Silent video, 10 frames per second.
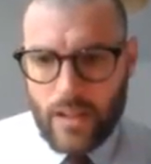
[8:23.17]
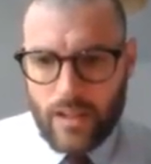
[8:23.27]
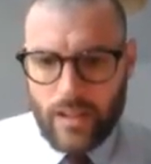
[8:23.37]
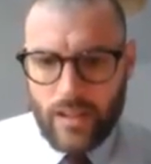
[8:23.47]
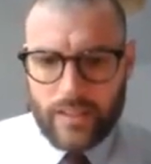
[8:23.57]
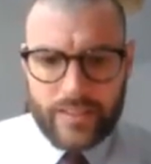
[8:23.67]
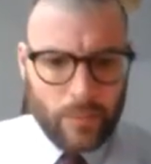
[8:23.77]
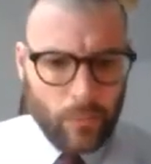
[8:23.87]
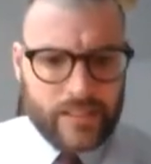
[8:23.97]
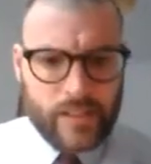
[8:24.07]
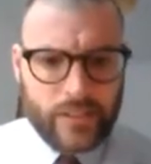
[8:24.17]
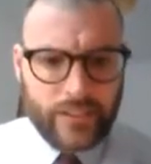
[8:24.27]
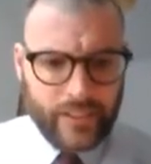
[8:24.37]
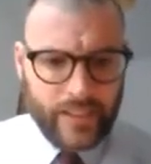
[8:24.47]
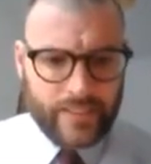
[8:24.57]
In some ways, the
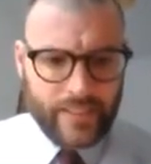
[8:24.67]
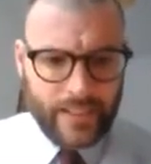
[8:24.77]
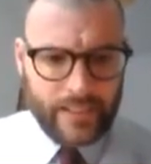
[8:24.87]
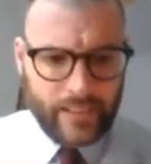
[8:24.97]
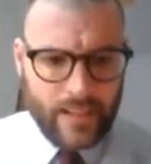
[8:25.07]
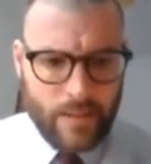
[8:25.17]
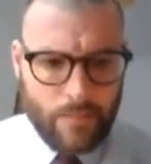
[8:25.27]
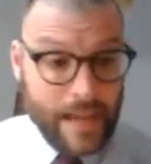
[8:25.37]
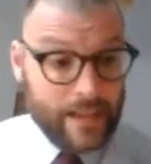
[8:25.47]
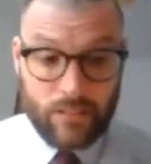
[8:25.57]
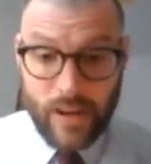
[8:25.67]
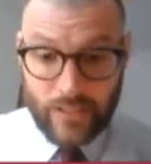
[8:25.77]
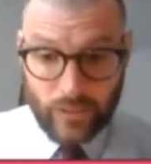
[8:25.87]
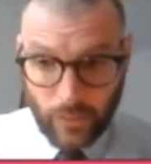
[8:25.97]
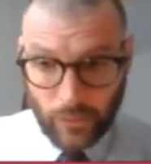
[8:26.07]
UTC is like any great
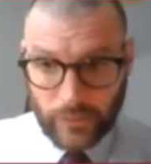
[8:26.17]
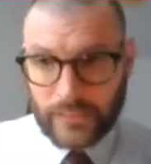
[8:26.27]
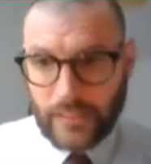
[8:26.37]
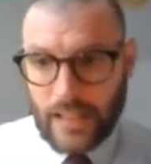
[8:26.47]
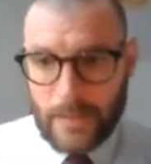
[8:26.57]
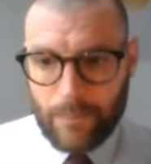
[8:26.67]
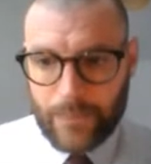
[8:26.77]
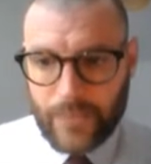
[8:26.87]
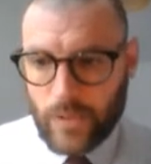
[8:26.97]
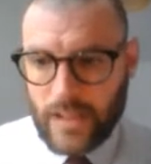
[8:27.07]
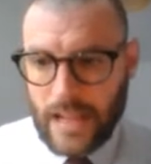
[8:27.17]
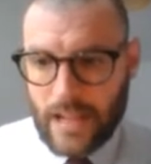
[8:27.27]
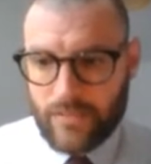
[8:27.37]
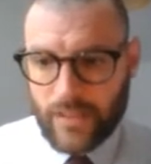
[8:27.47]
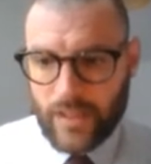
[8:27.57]
school. We
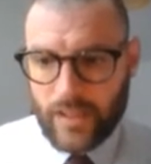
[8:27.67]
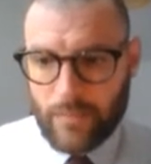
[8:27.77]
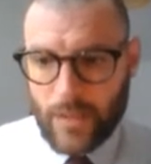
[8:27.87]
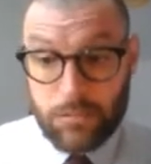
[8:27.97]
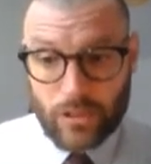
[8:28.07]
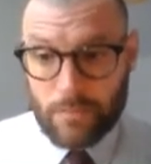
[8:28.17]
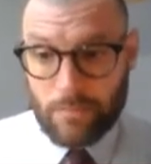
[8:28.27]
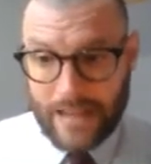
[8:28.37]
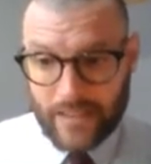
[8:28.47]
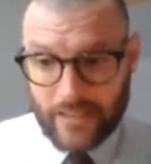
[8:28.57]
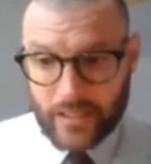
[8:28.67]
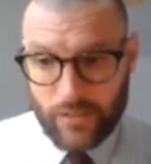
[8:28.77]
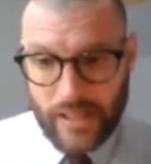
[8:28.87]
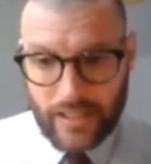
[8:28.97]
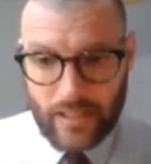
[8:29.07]
have a broad and balanced
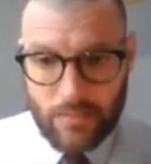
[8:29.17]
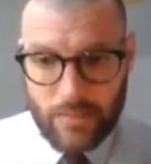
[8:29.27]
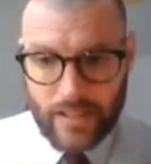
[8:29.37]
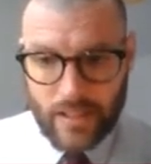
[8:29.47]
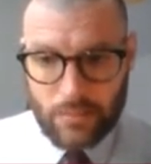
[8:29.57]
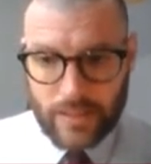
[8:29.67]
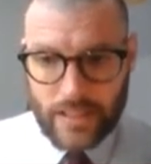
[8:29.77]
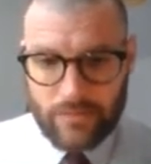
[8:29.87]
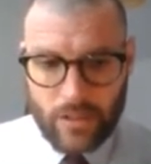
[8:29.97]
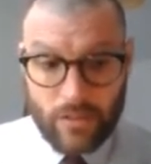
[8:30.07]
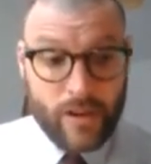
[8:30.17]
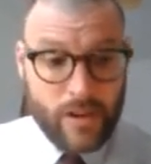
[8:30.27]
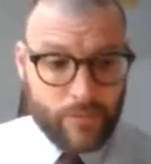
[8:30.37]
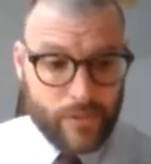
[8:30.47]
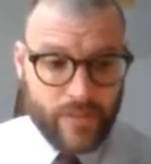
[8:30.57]
curriculum, and I will be giving you a very
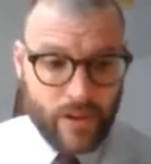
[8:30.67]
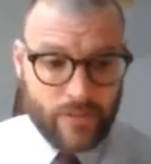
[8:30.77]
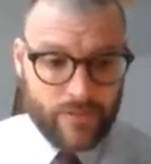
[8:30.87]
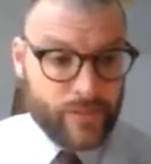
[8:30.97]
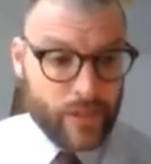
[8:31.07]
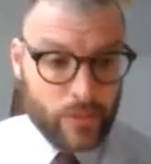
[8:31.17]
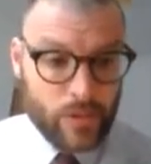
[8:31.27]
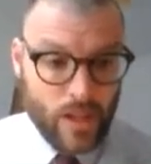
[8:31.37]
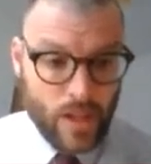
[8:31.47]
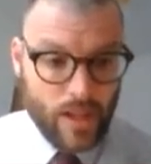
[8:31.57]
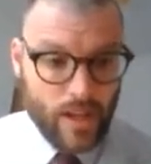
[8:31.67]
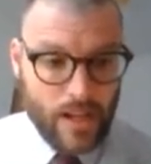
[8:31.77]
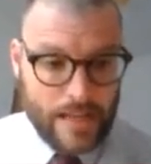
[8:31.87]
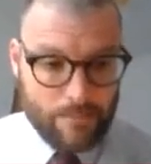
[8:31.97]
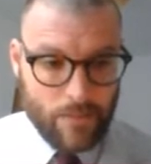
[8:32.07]
brief overview
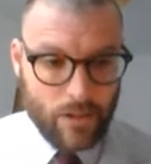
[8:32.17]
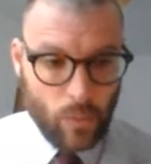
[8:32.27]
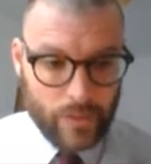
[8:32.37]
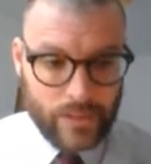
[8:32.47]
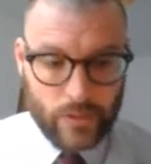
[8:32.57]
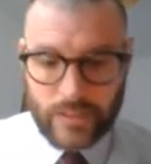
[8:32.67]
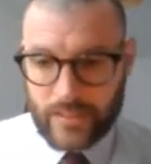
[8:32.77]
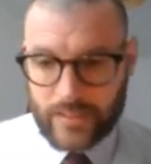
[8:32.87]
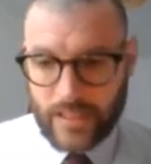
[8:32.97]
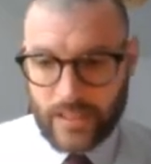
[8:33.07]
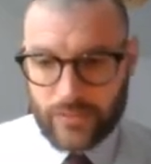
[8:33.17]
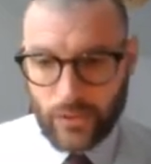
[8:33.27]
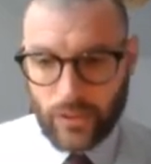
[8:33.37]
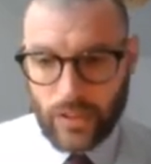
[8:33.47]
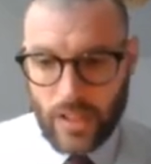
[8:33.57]
of what we do at Key Stage
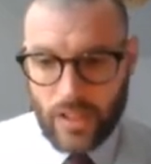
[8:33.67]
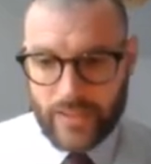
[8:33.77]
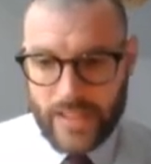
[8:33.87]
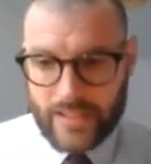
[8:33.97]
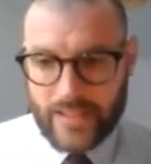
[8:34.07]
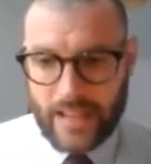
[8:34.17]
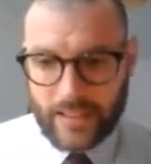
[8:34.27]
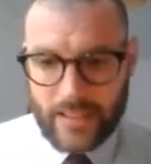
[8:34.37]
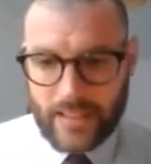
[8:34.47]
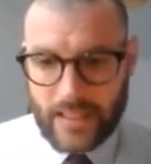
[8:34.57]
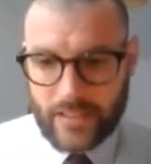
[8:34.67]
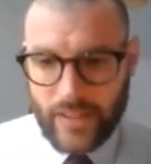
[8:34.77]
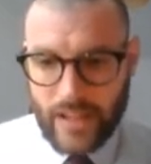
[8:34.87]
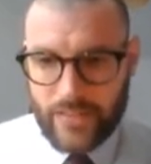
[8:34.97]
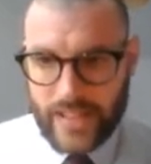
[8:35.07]
4 for Year 10 and Key Stage
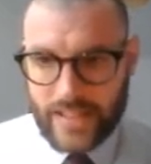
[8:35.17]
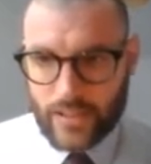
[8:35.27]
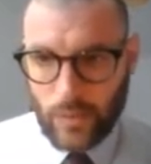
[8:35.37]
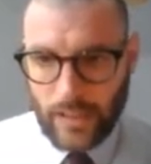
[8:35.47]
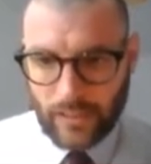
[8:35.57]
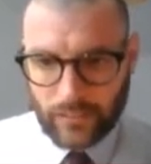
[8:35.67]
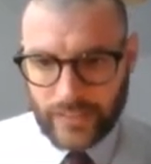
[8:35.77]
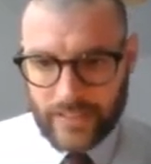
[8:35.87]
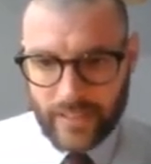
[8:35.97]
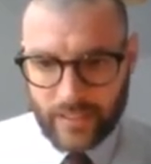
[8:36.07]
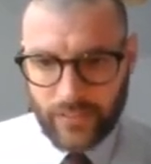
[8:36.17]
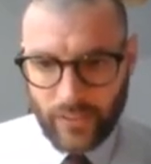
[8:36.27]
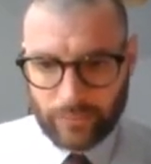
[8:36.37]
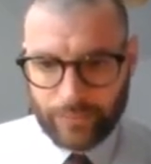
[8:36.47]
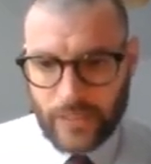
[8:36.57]
5 for Year 12 in sixth
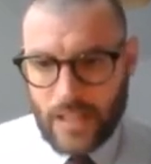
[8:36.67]
form.